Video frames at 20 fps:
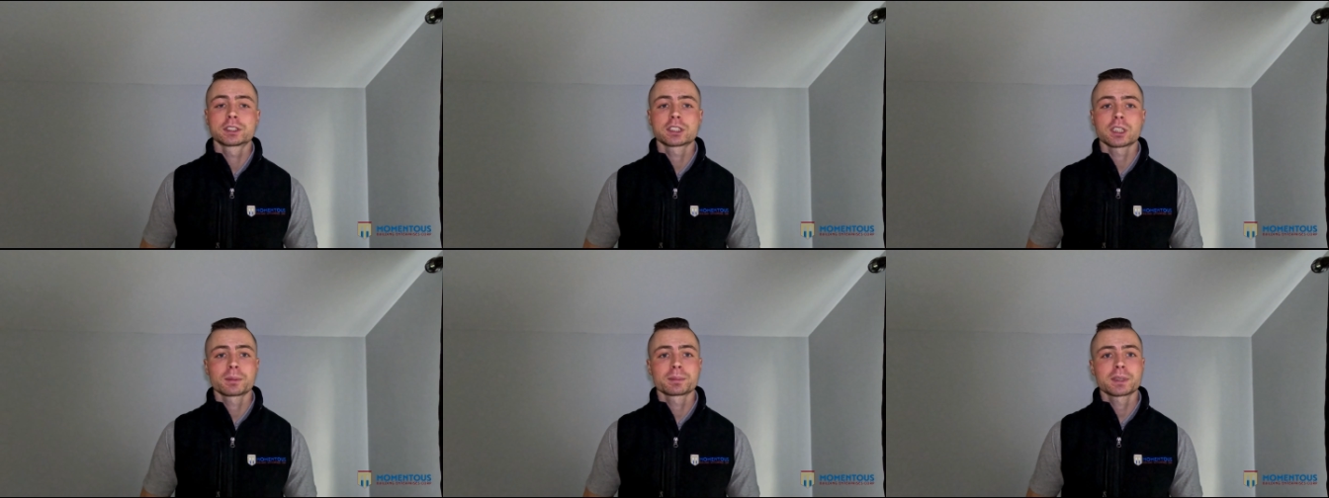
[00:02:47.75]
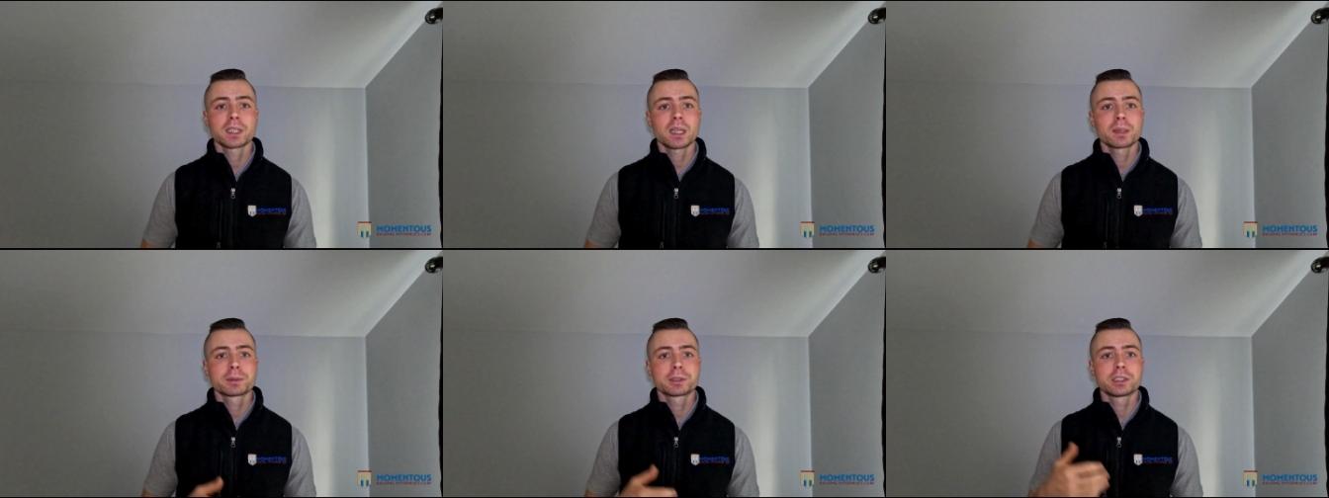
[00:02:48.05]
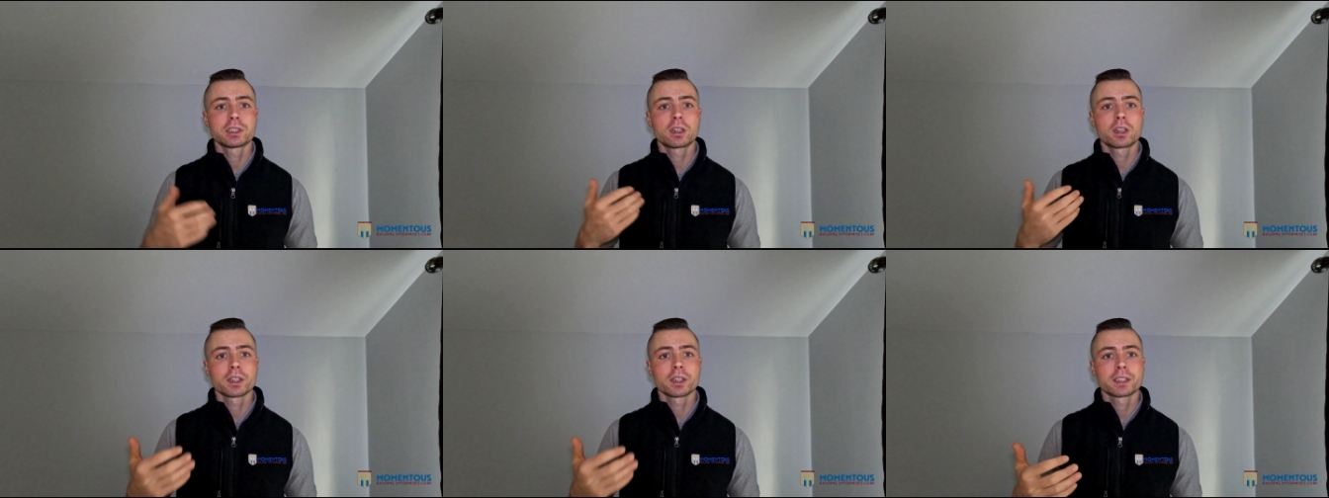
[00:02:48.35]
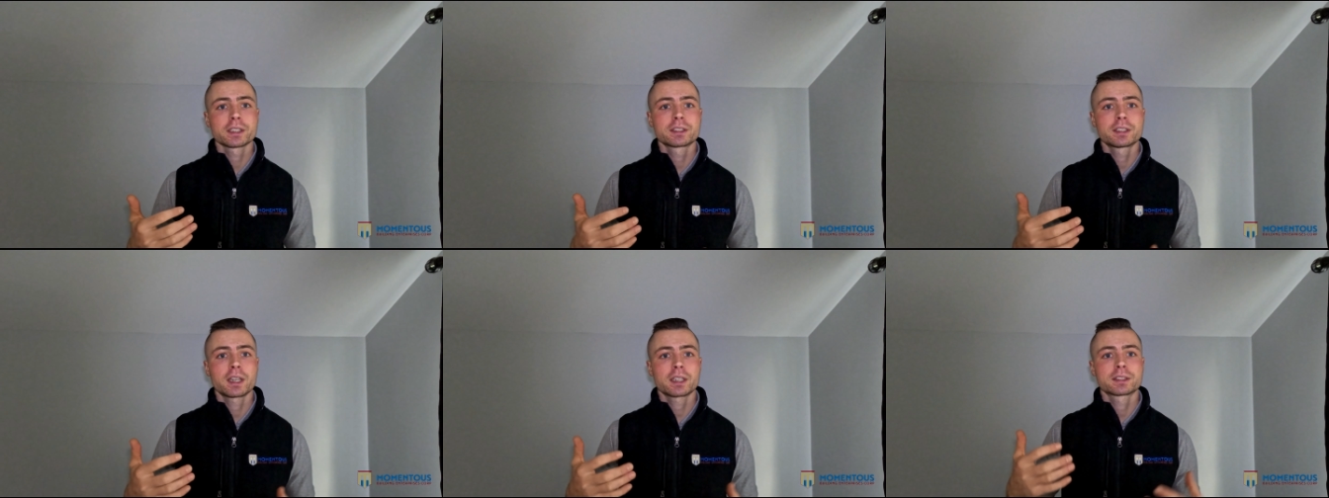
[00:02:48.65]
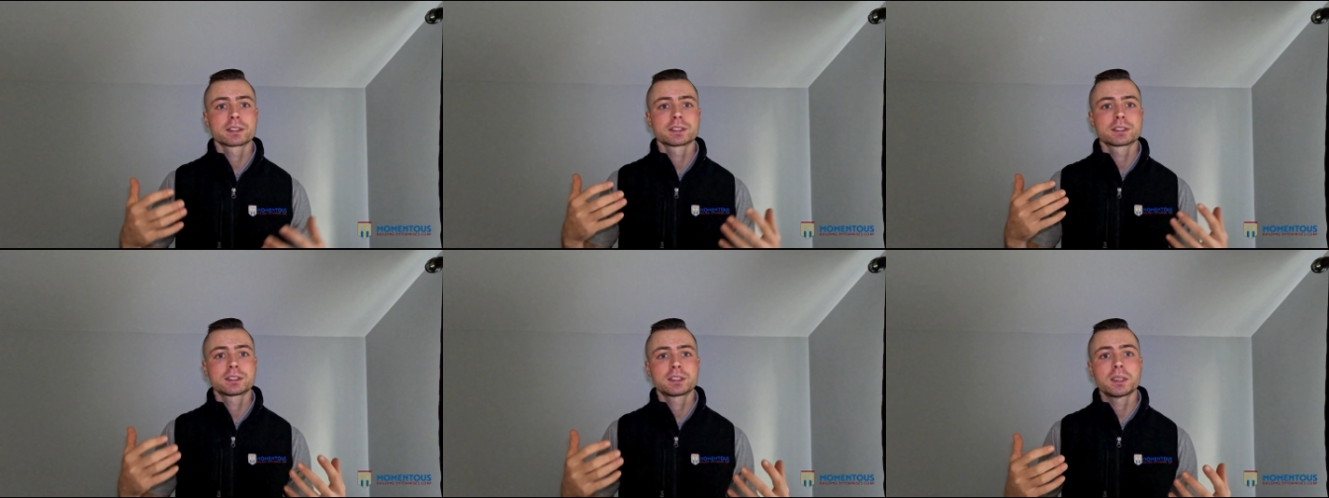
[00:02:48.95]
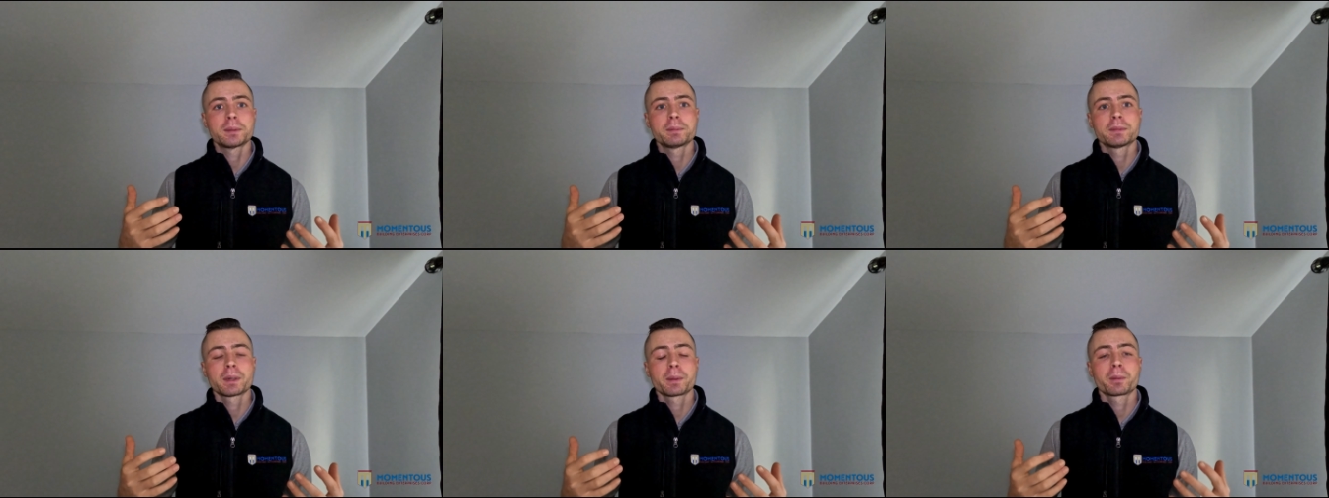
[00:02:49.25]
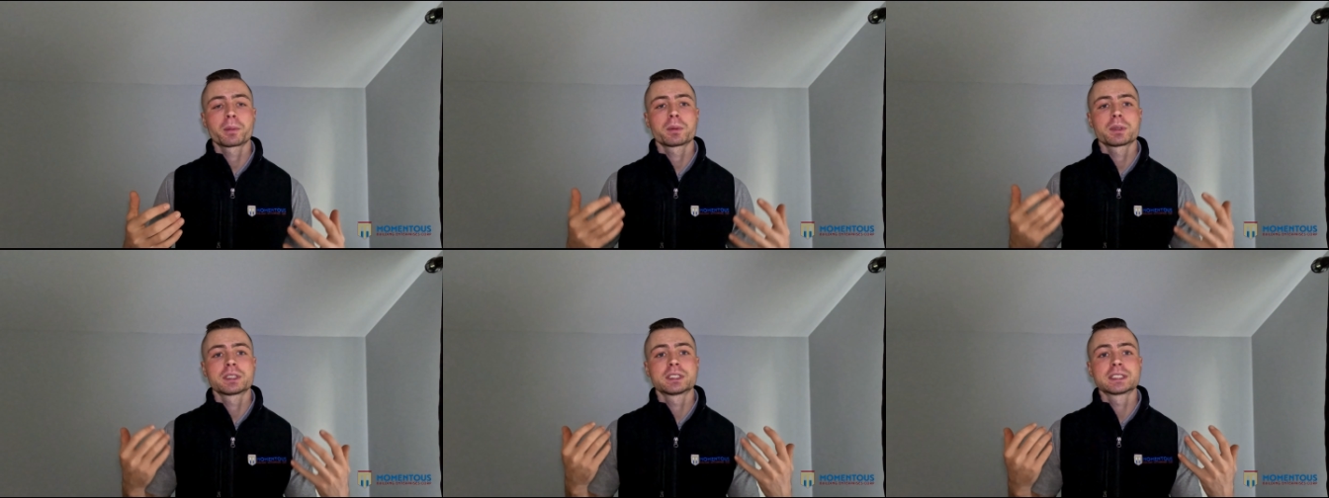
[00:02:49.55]
Sometimes the architect is teamed up
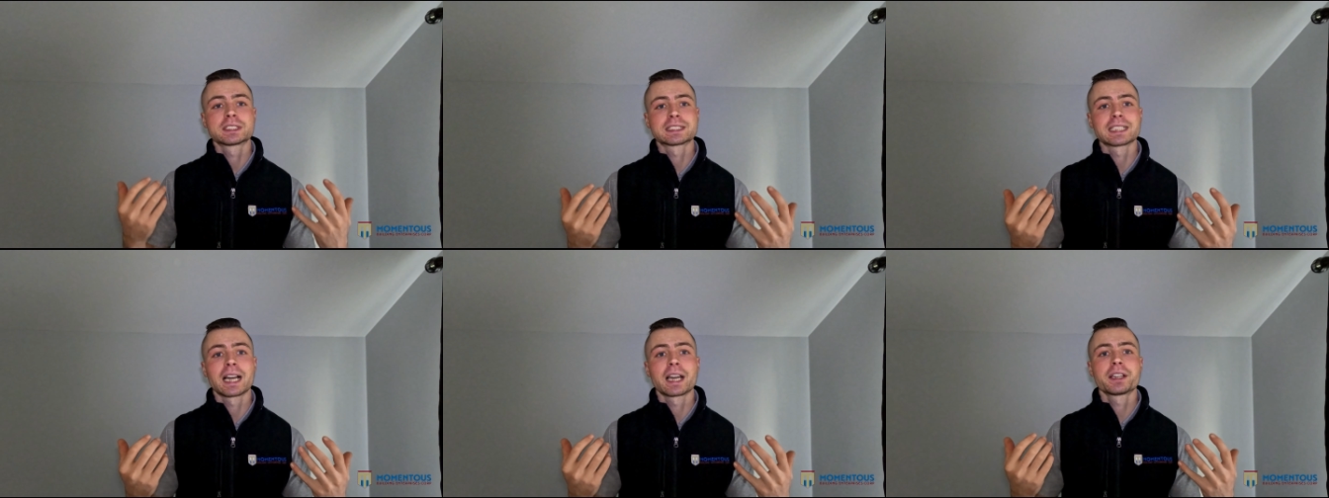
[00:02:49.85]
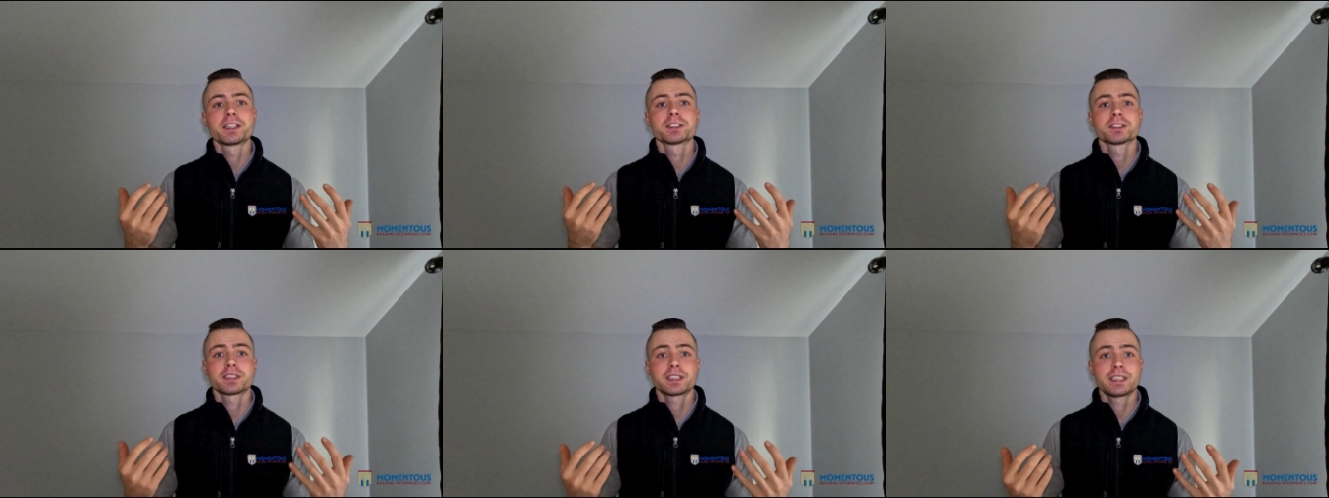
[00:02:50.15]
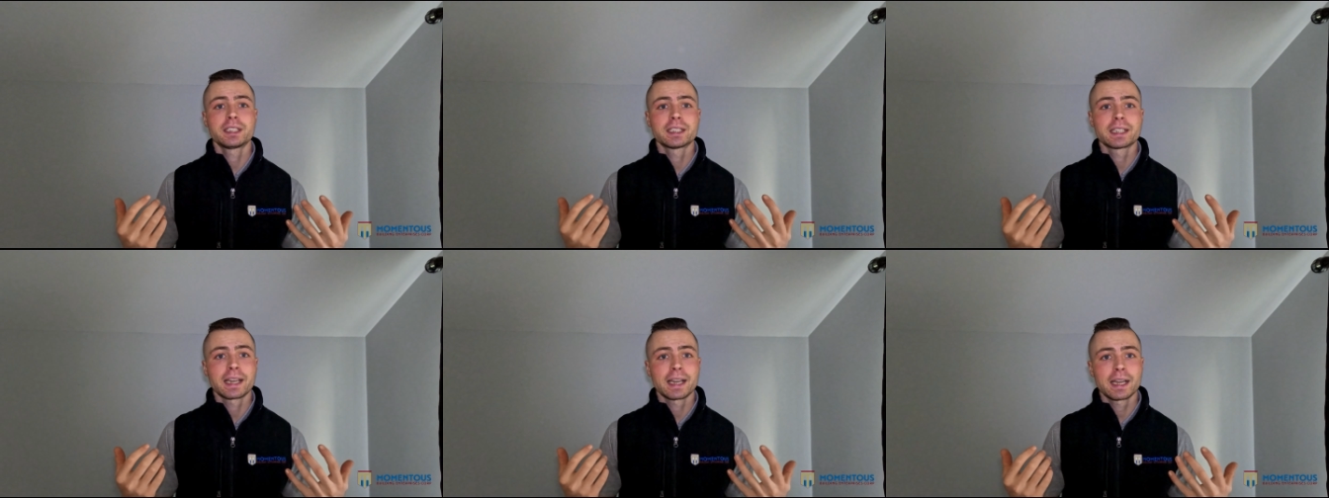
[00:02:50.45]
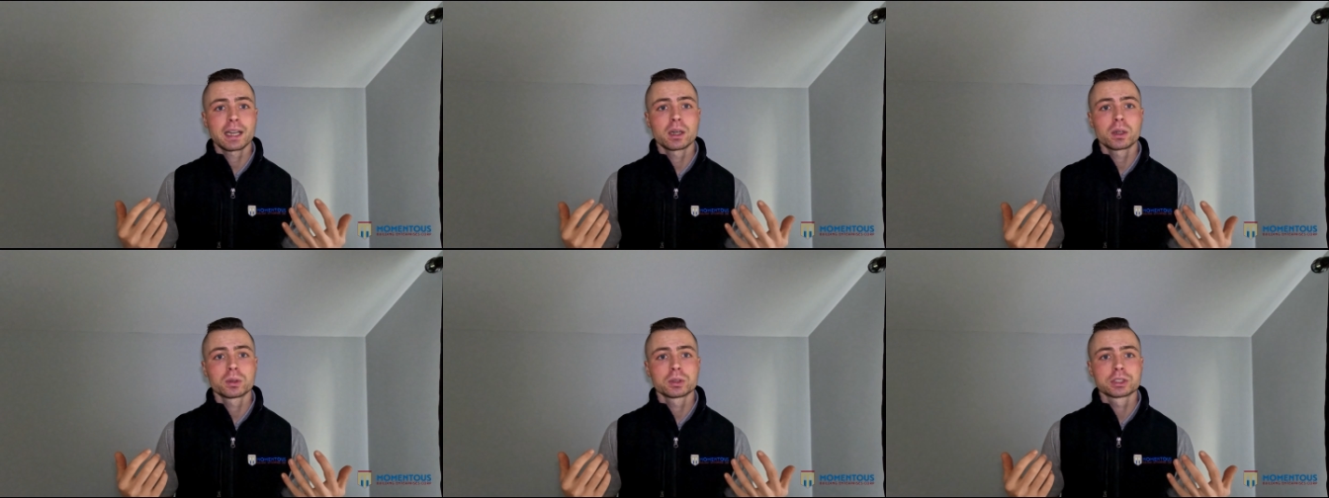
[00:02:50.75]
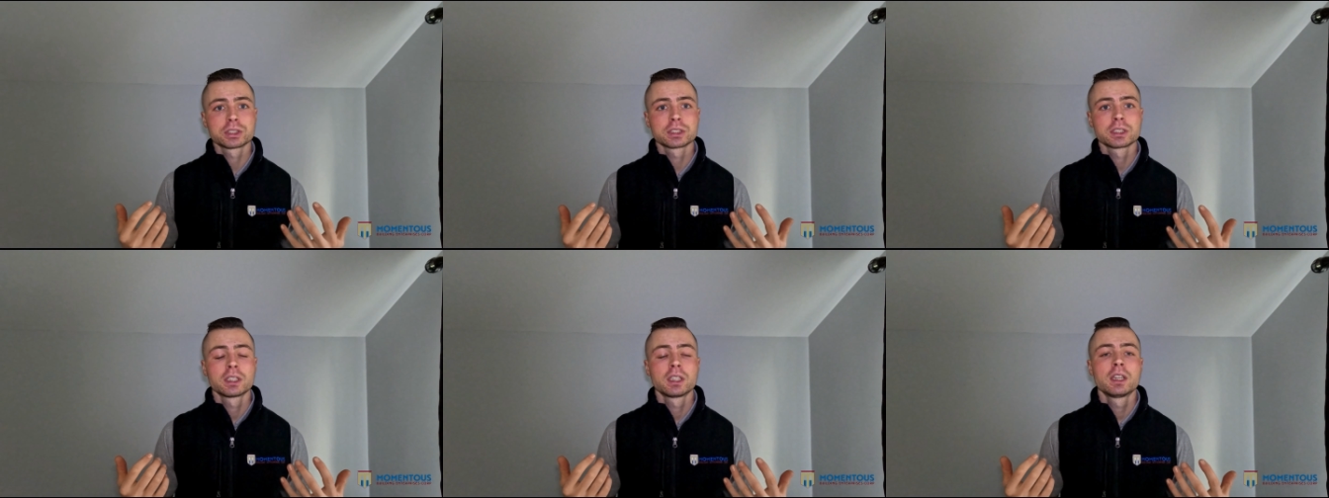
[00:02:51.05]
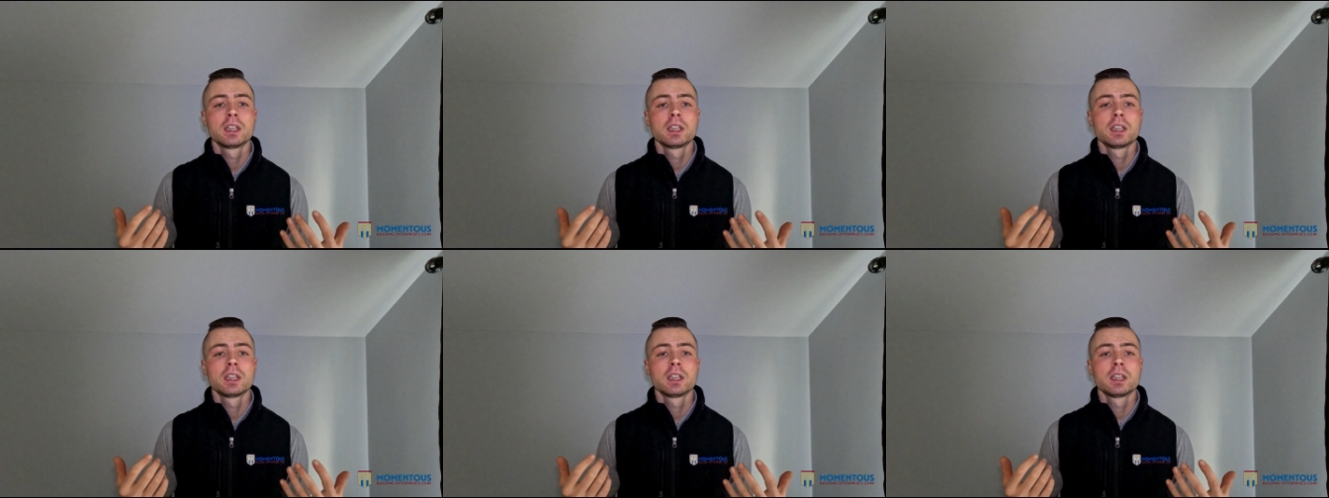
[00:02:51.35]
with a designer in-house